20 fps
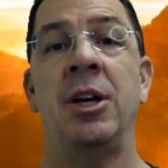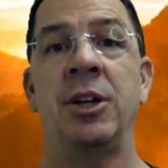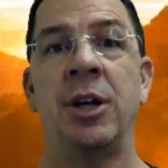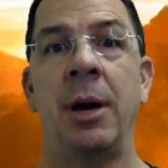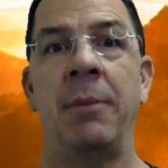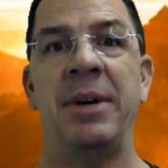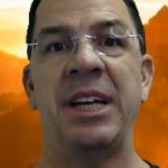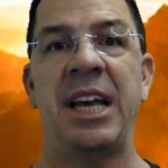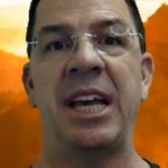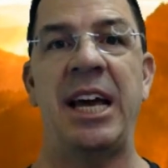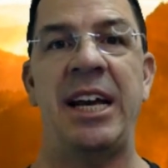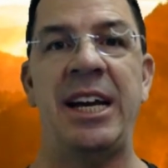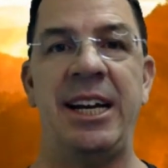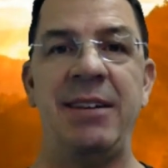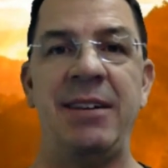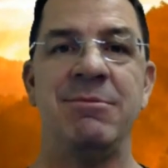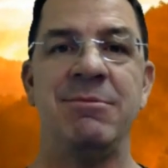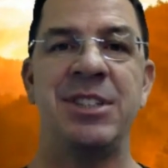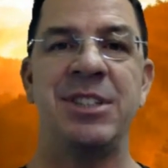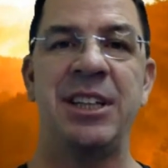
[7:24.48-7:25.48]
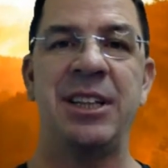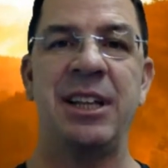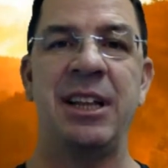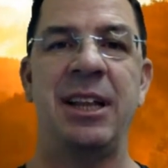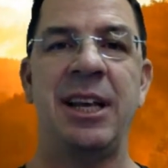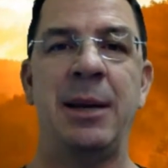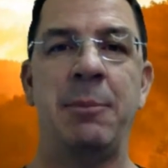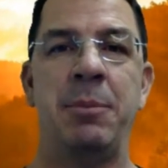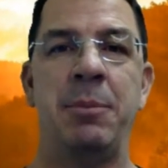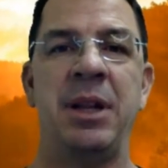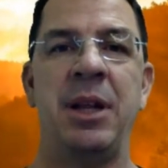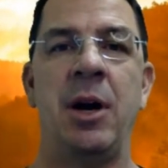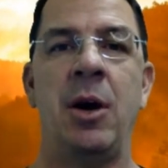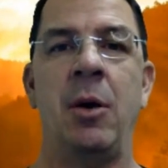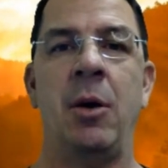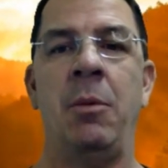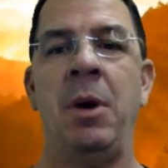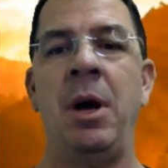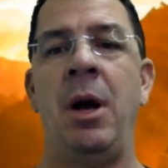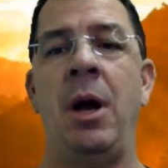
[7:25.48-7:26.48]
Come and get it. It's in the link
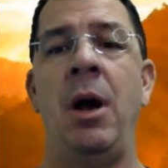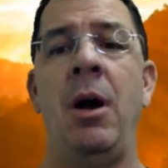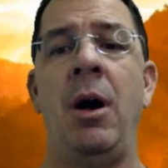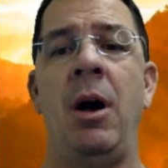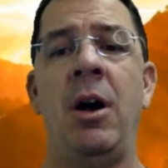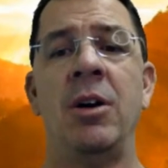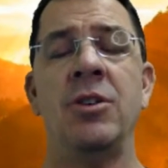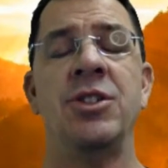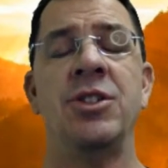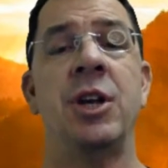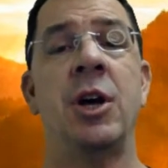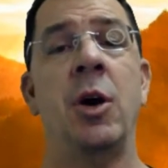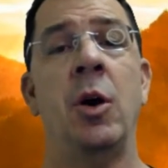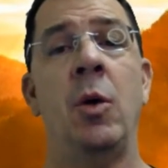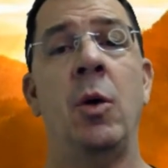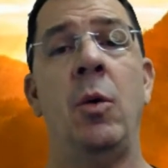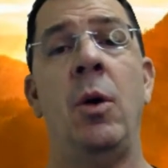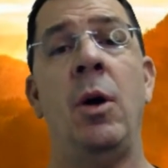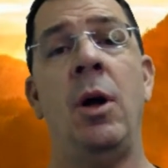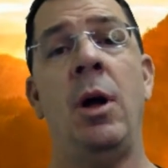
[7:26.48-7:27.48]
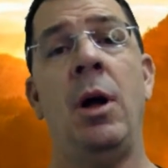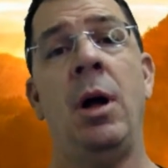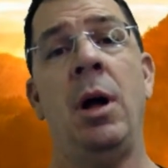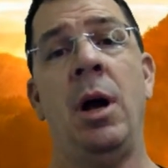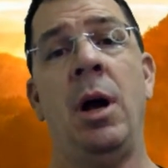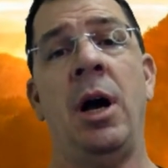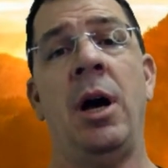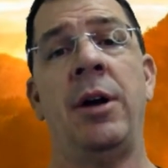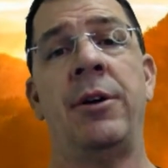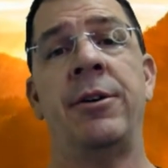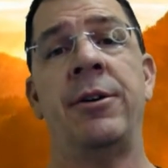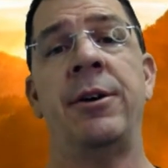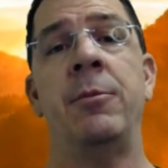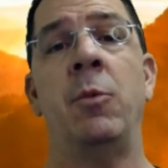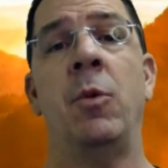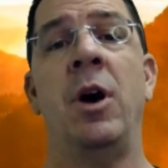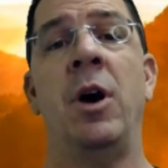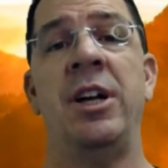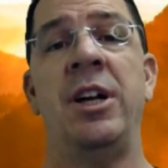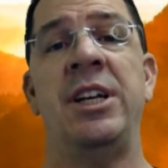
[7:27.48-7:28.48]
below. Also,
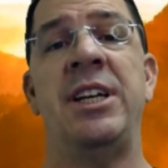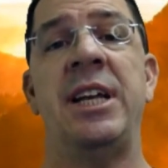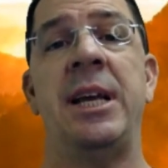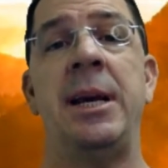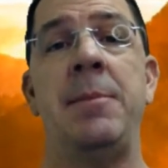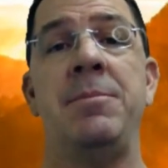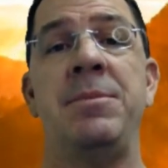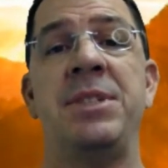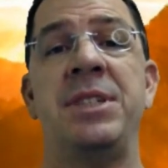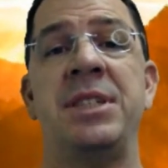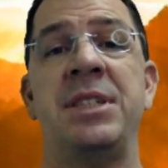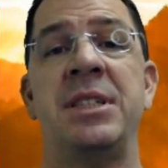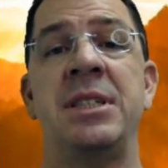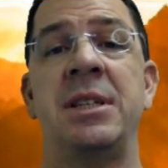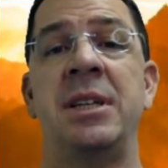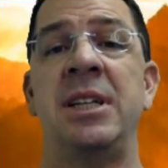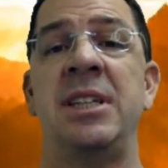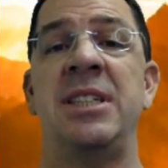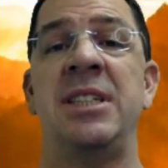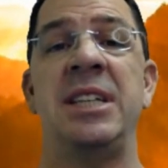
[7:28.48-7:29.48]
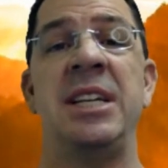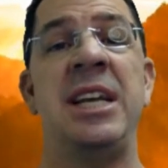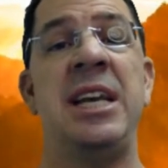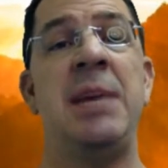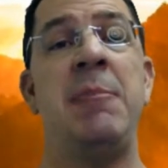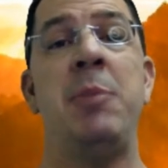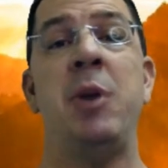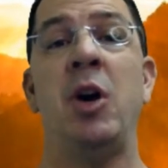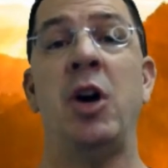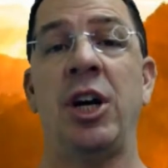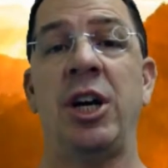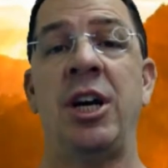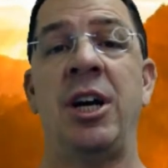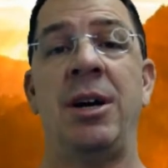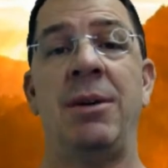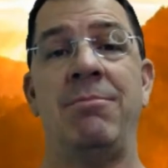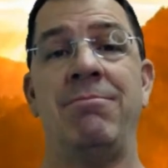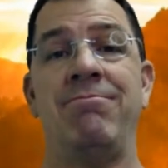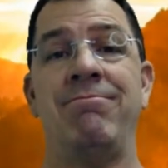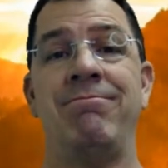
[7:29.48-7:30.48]
101 tips. It's an ebook.
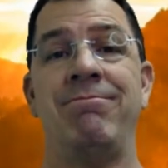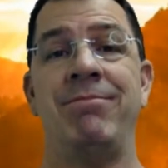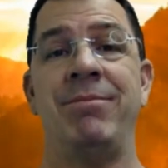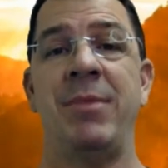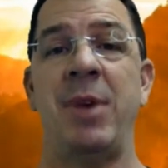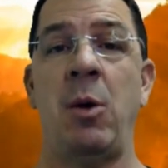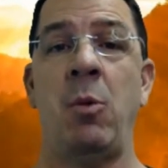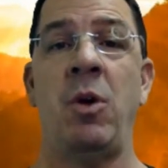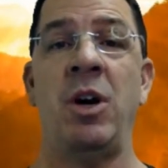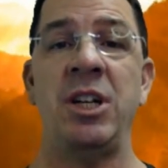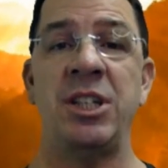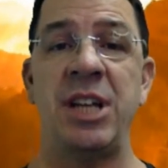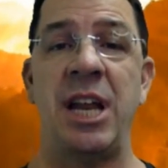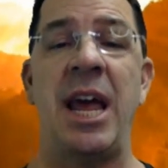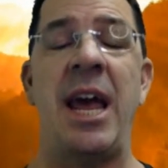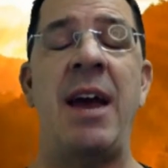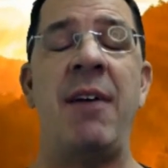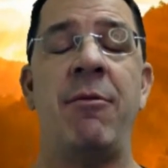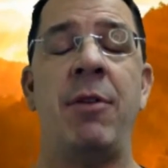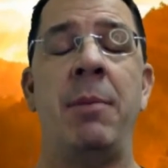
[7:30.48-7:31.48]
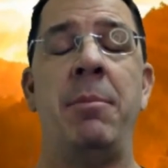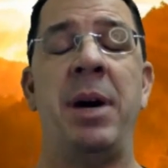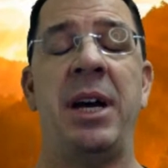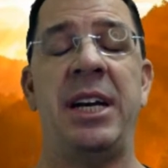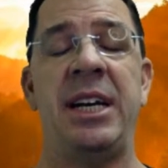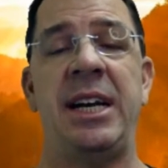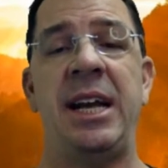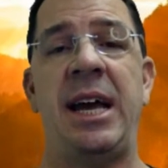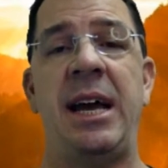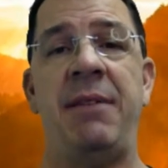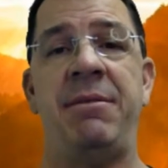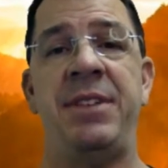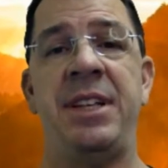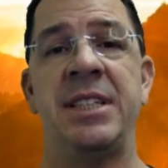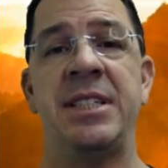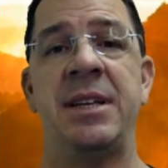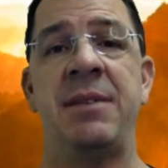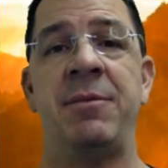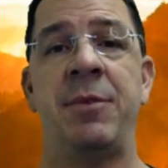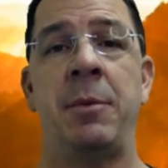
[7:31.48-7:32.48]
I want everybody to have
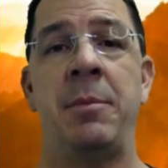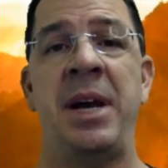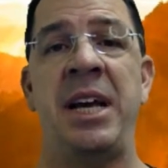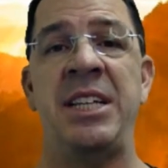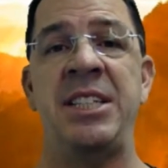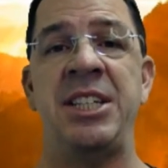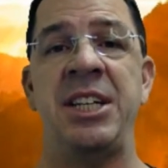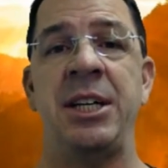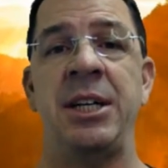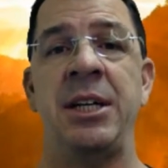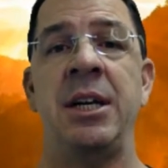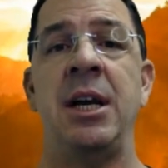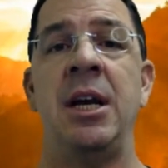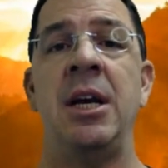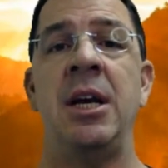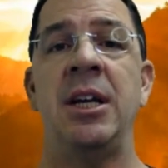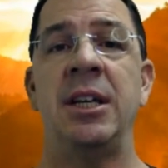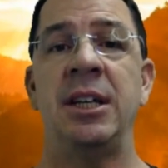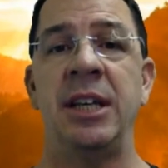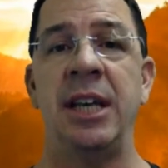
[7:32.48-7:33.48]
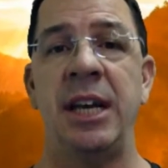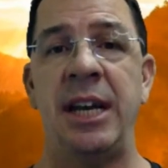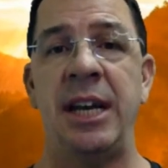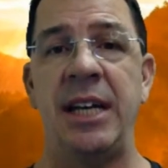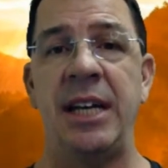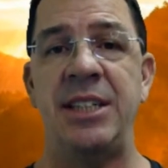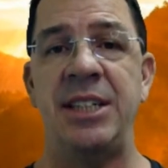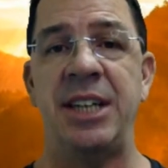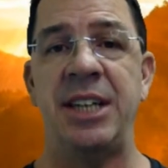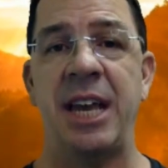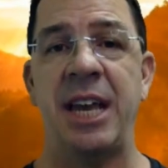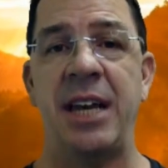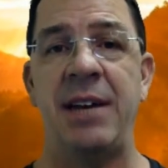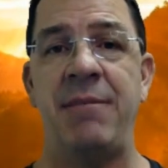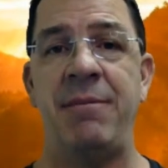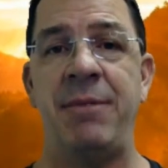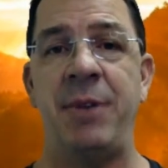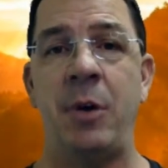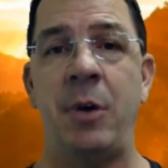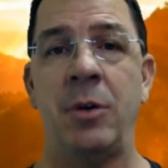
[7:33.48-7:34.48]
this information. Get
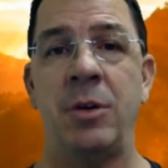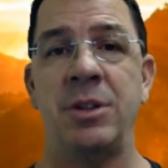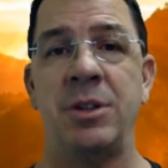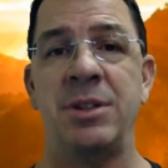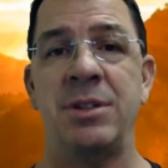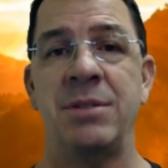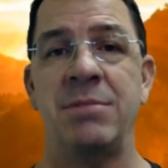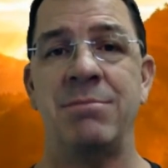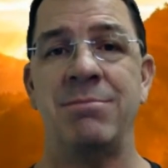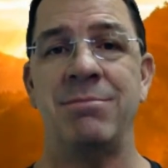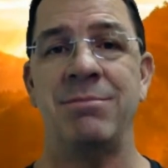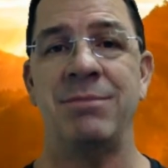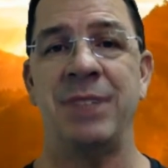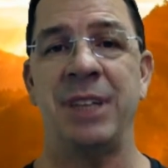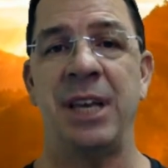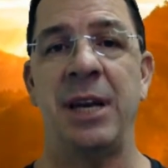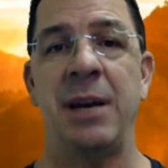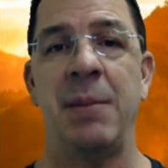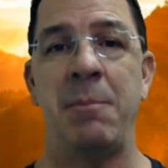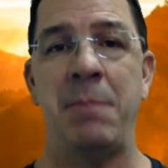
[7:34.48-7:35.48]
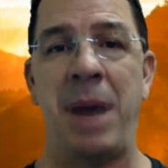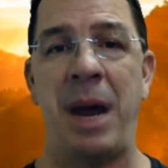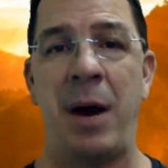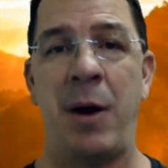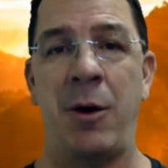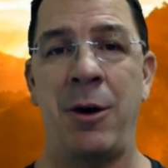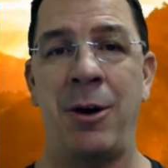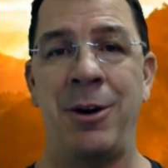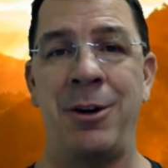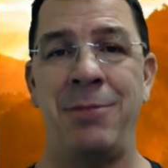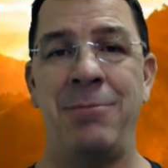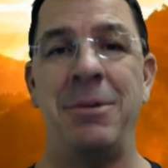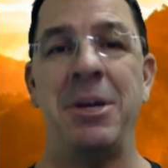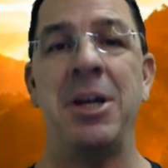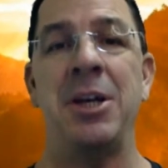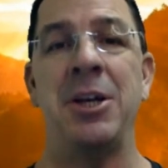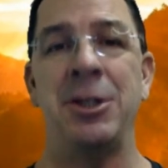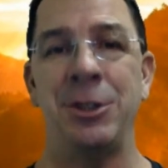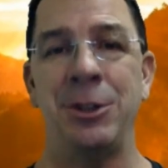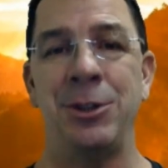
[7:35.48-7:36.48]
educated, folks. Get empowered.
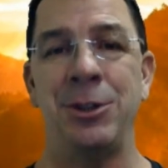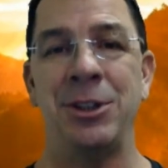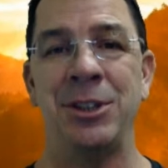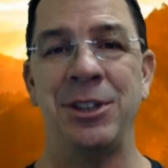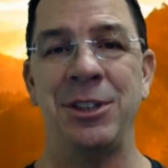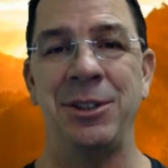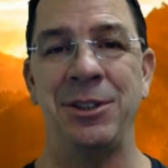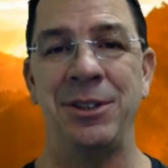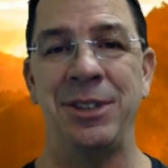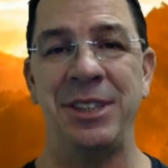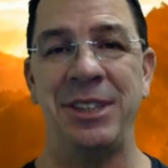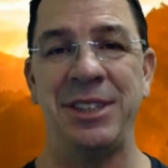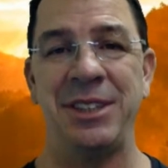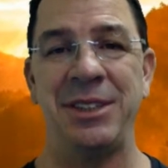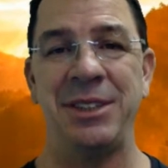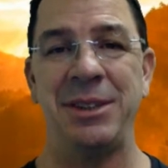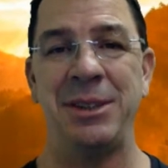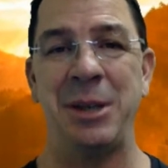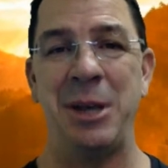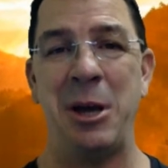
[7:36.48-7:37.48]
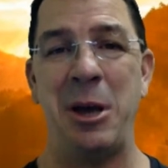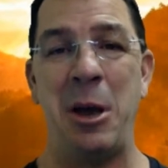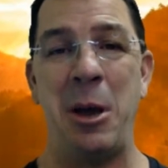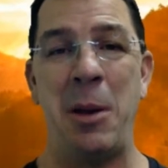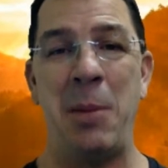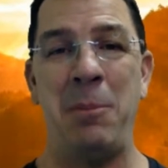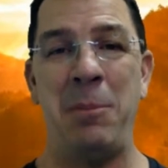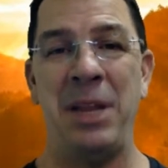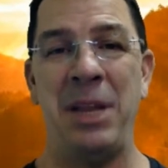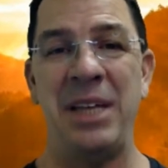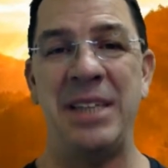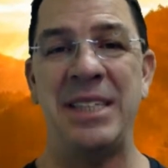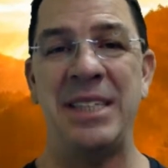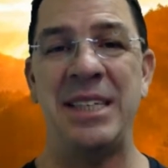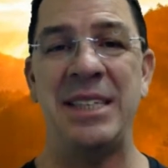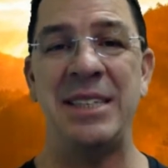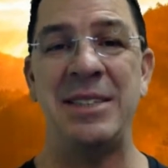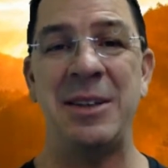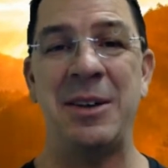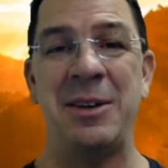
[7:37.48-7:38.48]
You can do this.
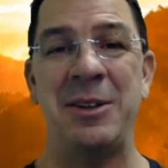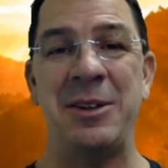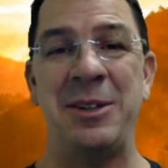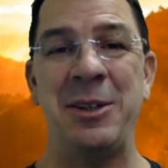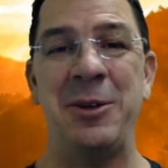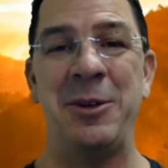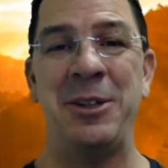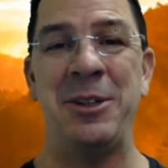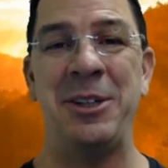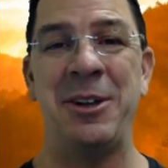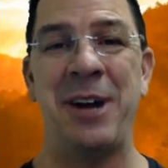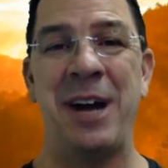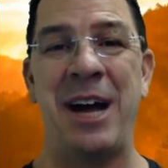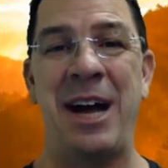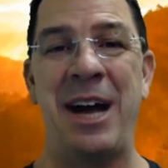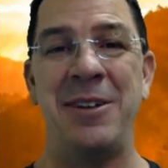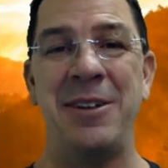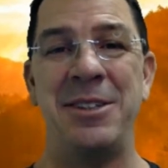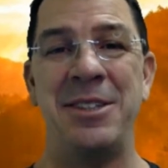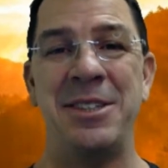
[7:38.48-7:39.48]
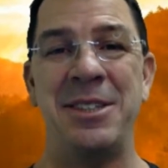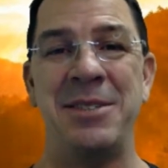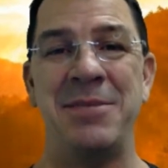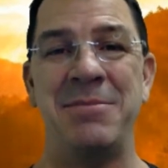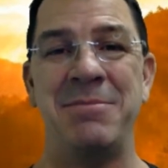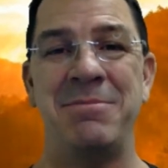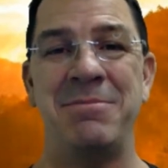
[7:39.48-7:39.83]
Blessings on you and your house.